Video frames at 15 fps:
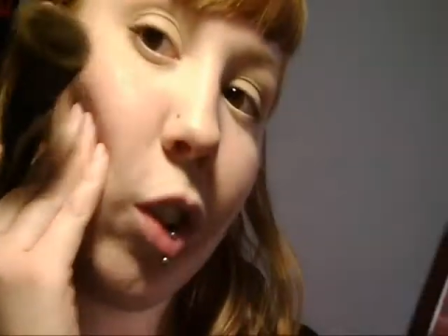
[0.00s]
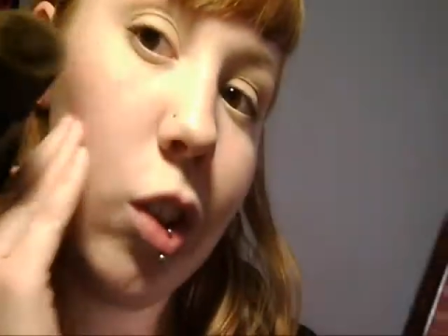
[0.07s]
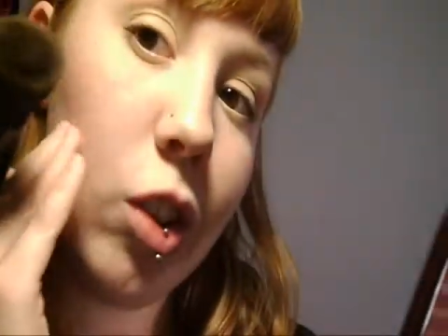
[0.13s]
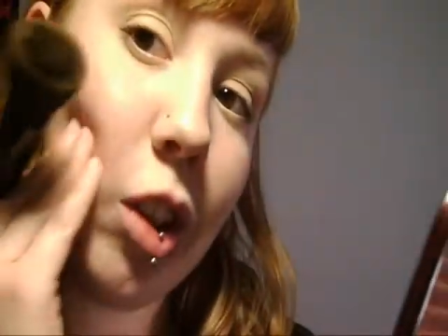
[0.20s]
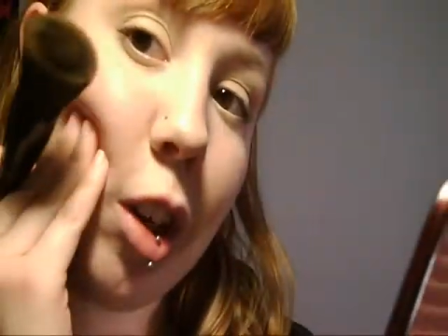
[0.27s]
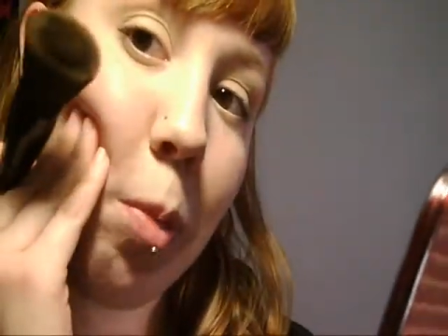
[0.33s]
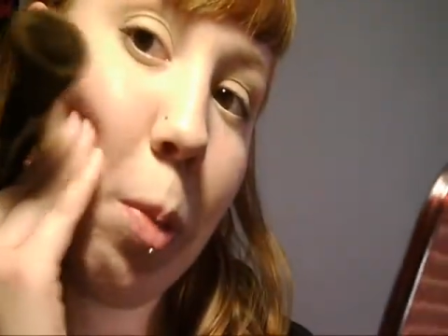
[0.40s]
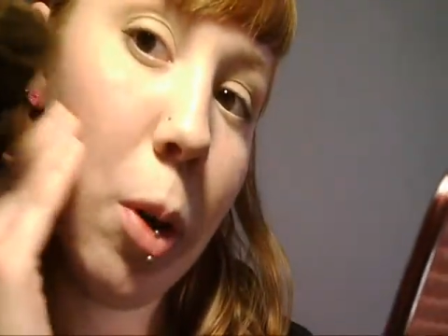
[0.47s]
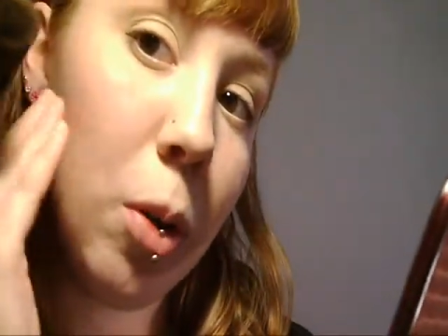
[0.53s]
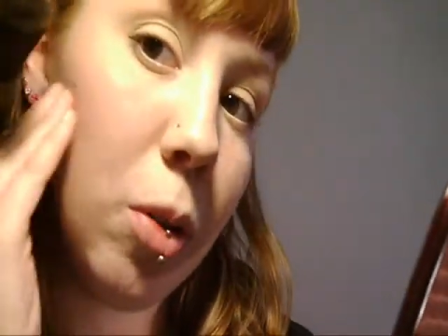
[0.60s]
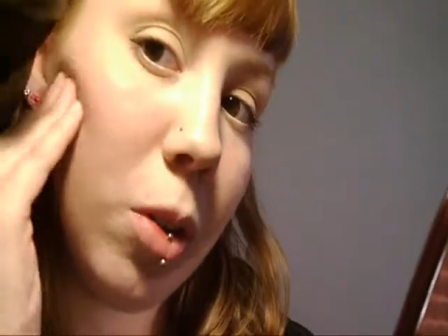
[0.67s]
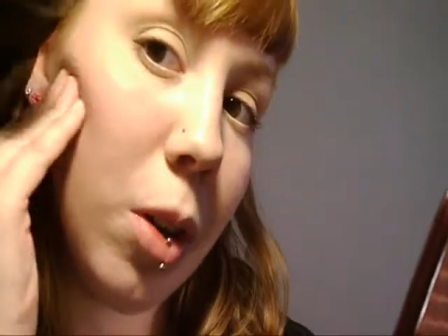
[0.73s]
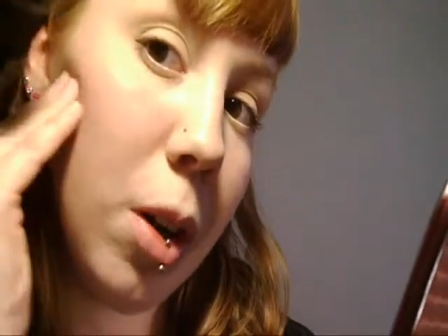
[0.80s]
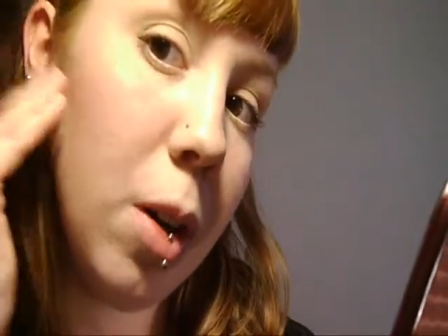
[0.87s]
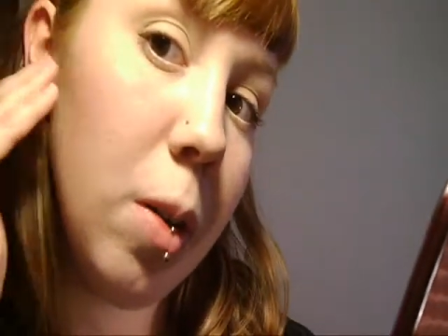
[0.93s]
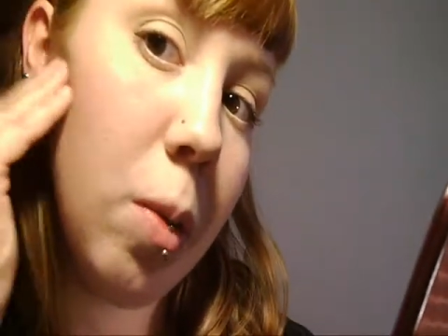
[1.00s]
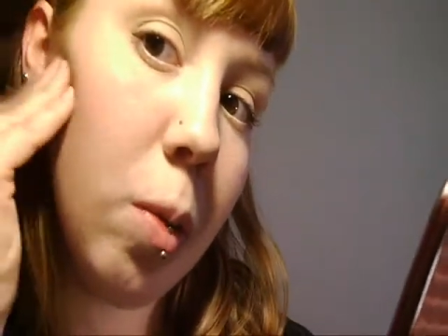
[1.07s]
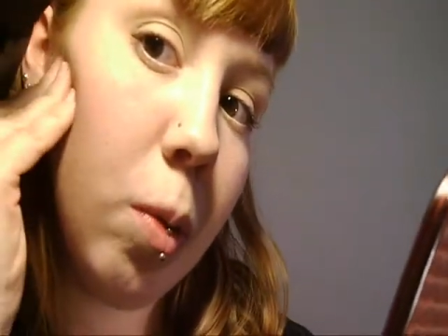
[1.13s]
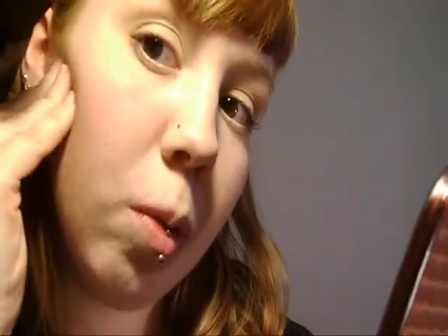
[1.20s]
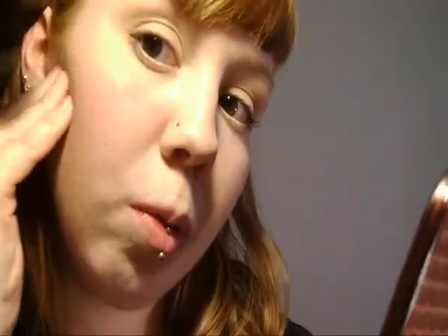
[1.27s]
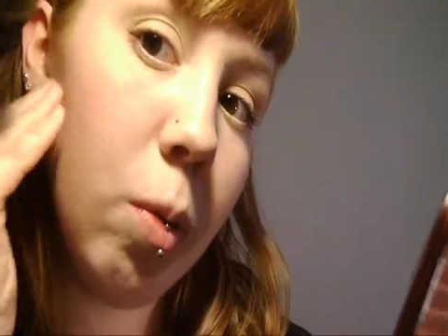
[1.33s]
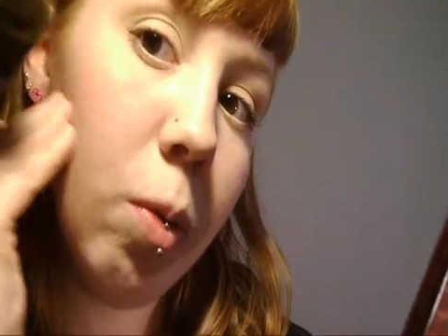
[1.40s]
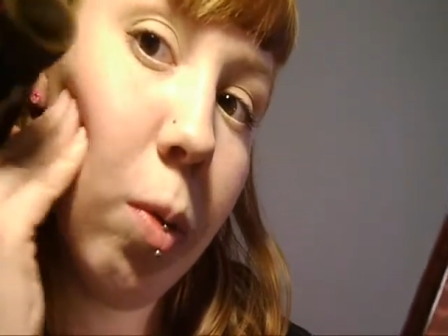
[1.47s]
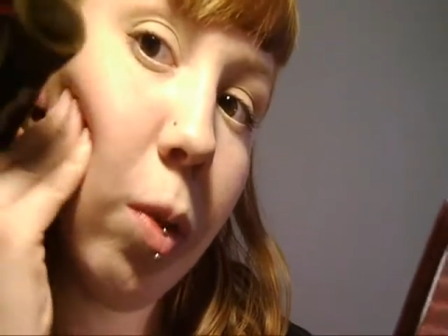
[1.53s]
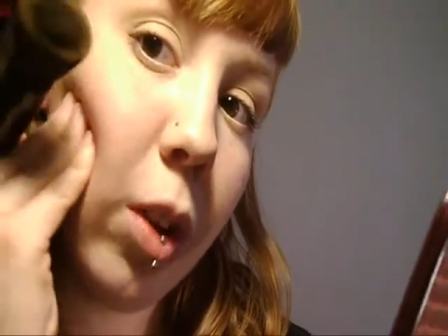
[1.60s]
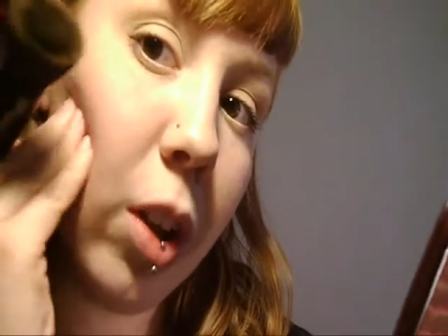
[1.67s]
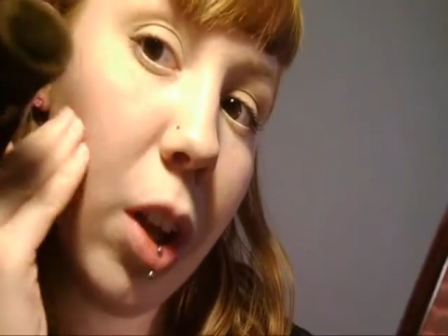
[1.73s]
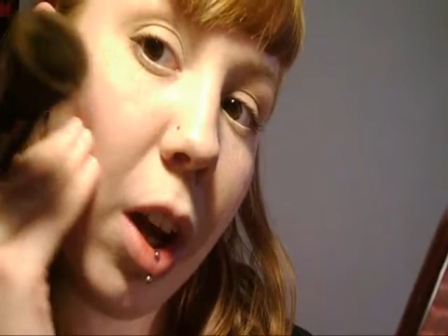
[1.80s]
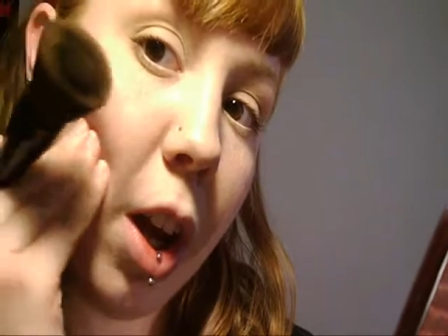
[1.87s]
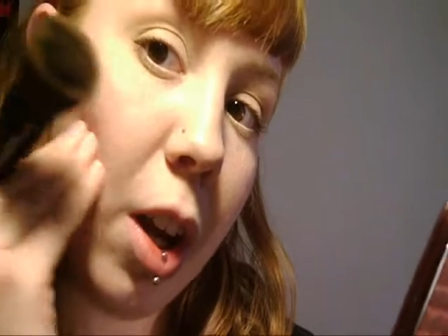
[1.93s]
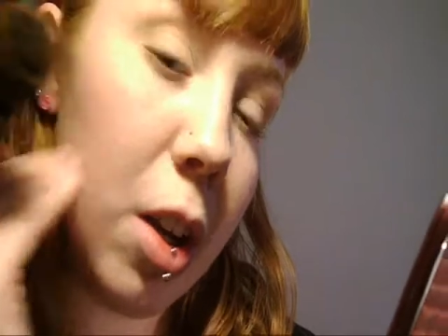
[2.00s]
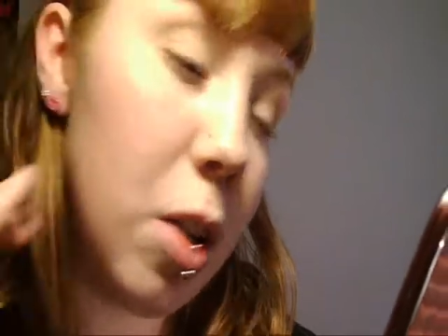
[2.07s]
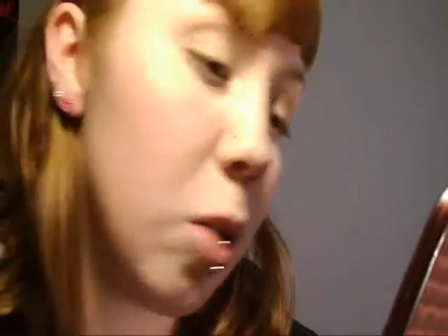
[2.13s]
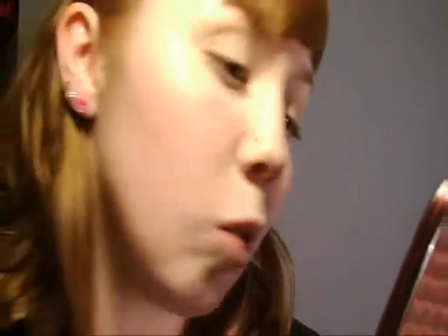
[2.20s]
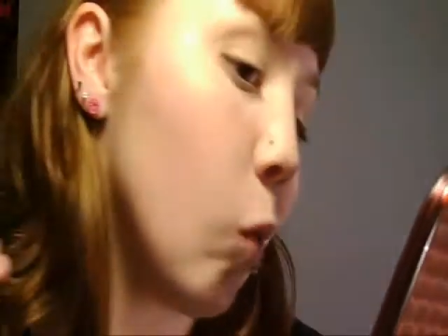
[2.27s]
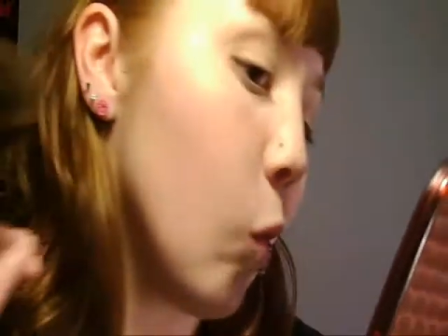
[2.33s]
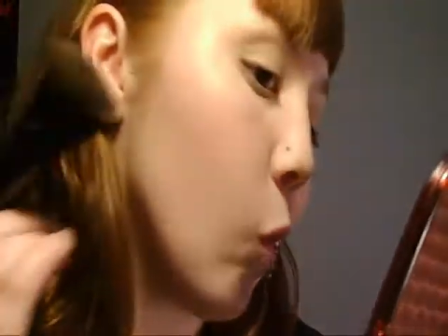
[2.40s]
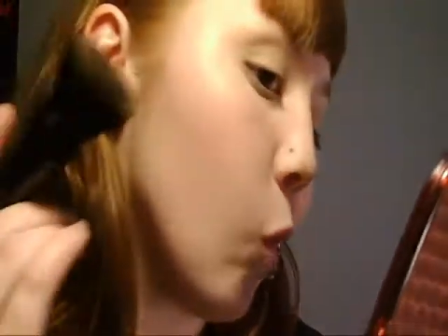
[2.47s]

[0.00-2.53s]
for your cheekbones there. Feel the hollows.